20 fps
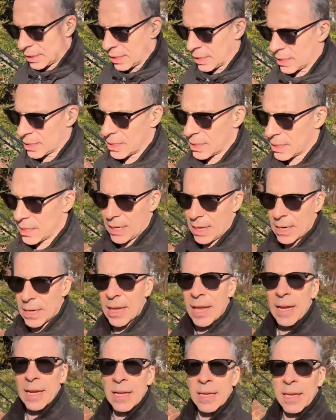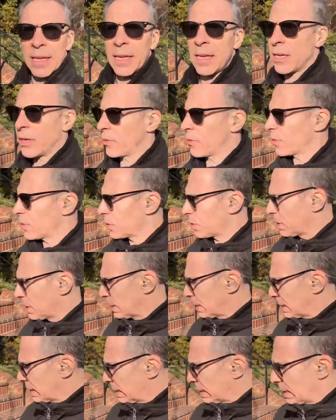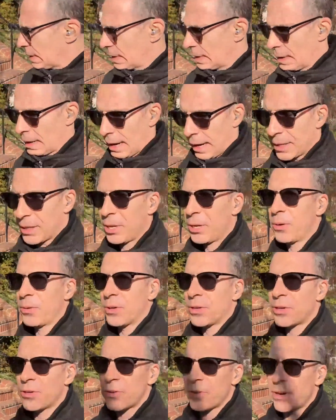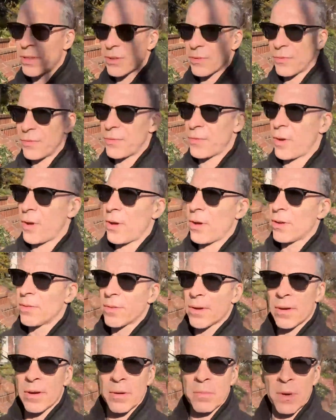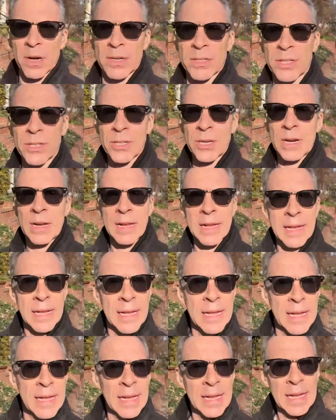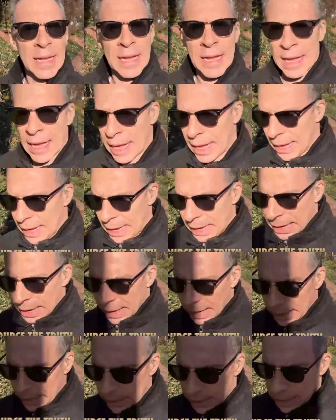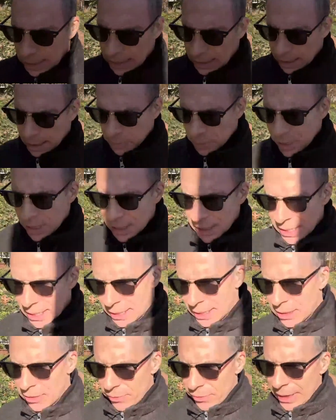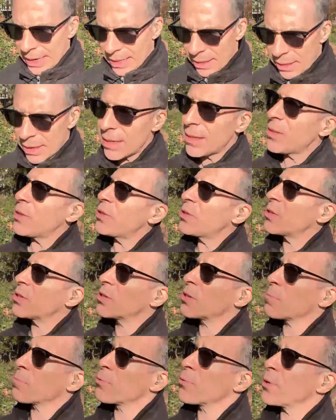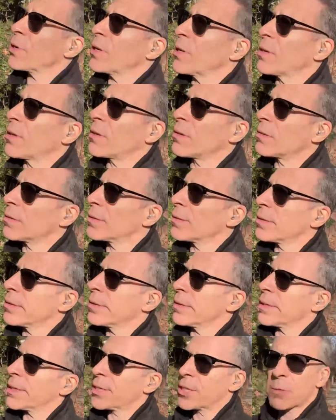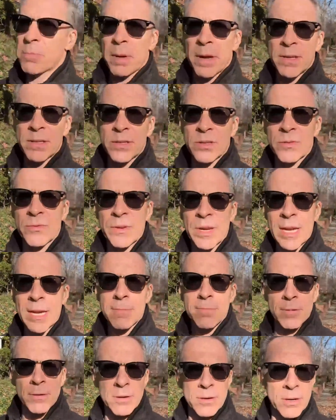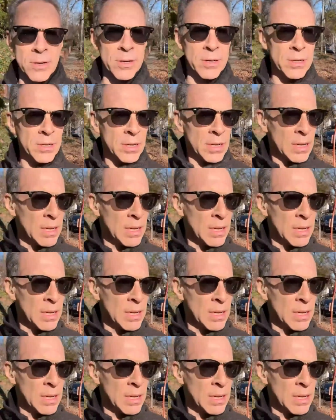D.C. A lot of leaves. I do enjoy the fall very much. And I'm in I think this is a pretty expensive neighborhood